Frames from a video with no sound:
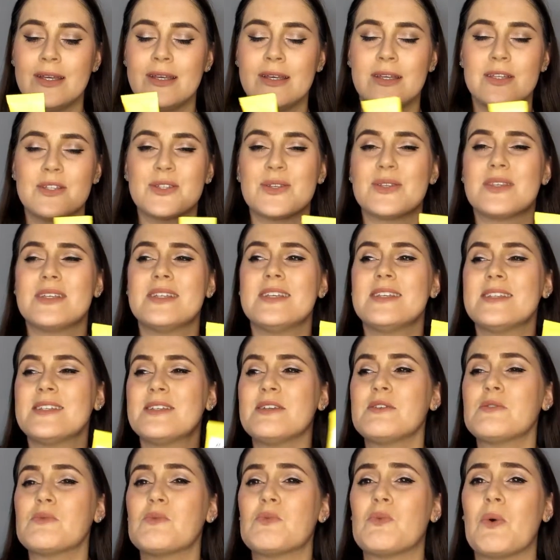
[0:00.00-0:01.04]
So this
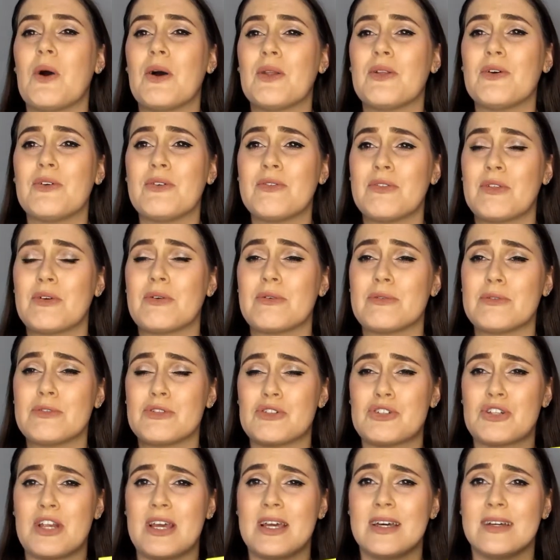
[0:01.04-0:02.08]
is one of those
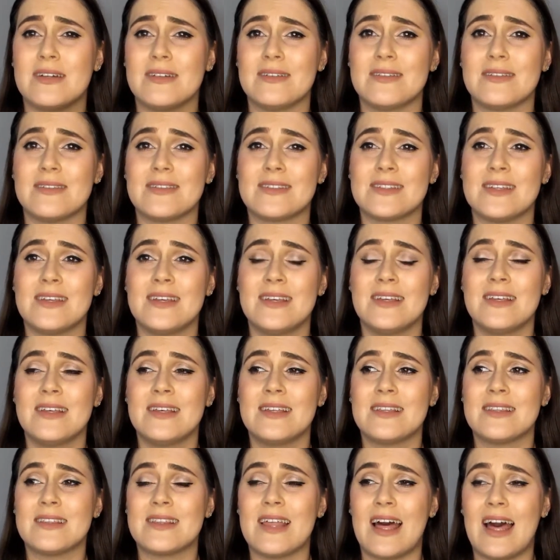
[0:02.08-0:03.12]
gels
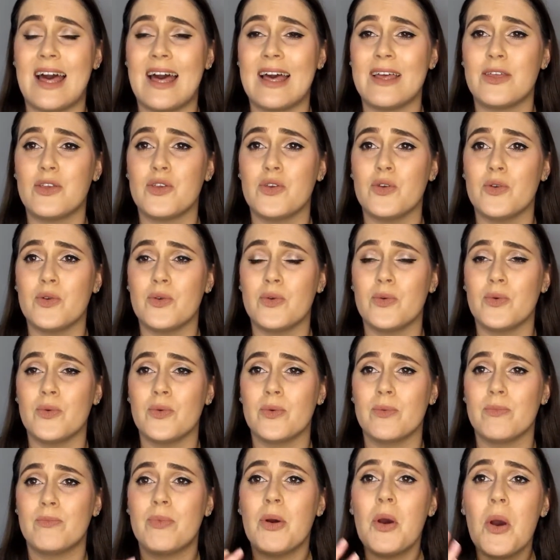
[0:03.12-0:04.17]
that
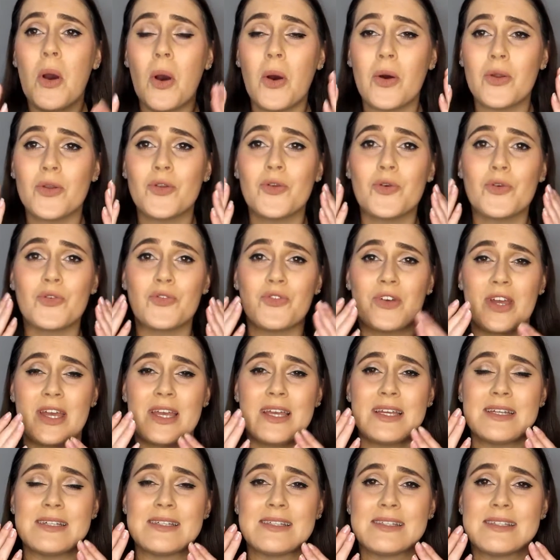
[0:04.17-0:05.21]
you put on your
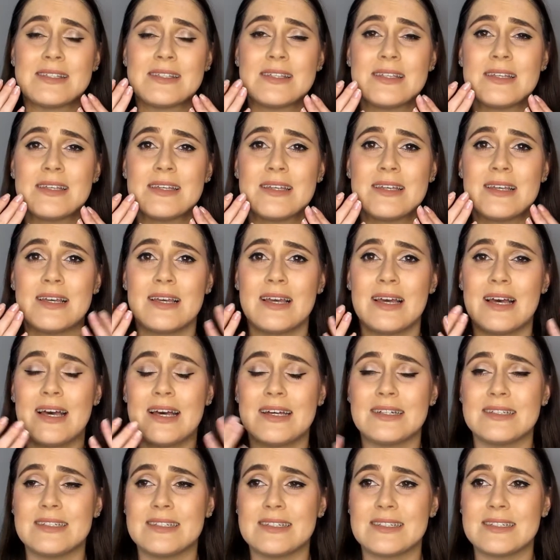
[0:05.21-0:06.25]
face,
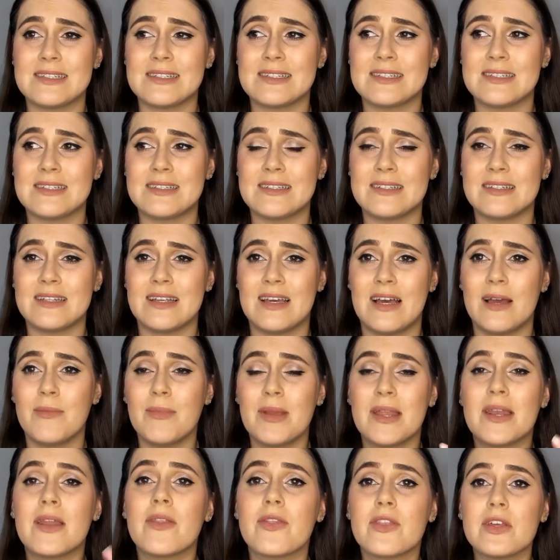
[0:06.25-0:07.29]
and I
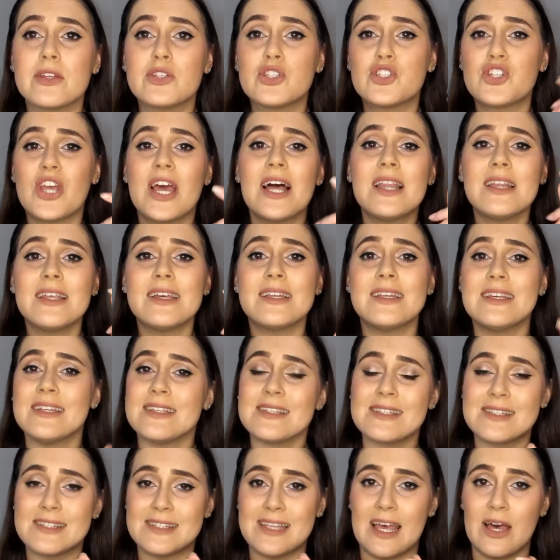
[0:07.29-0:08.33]
mean, the gel in
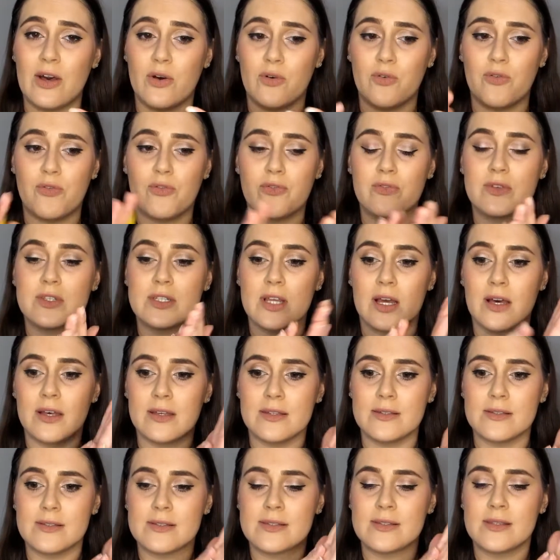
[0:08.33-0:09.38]
itself
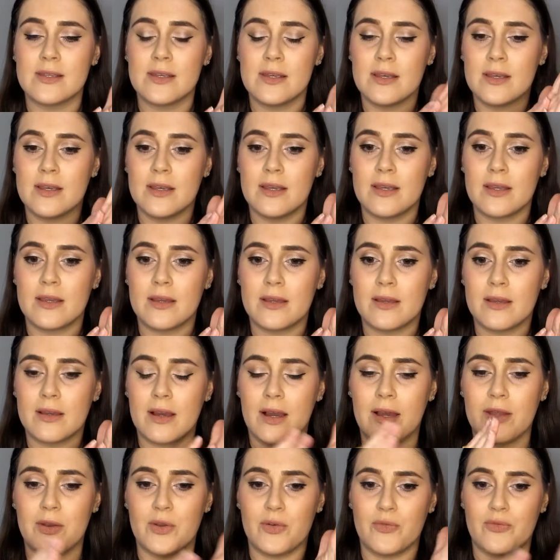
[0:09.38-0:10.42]
does
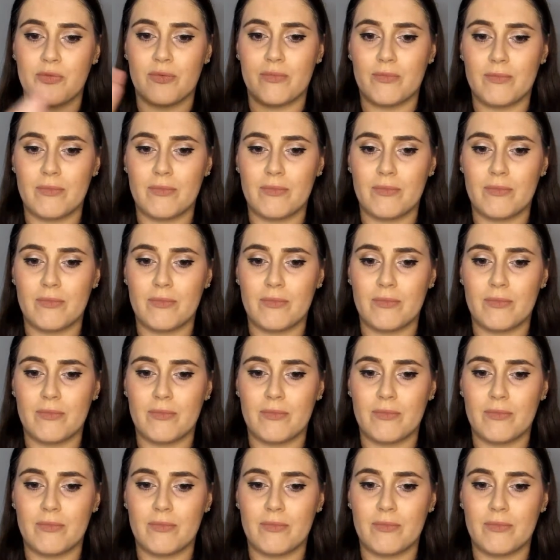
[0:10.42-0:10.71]
kind of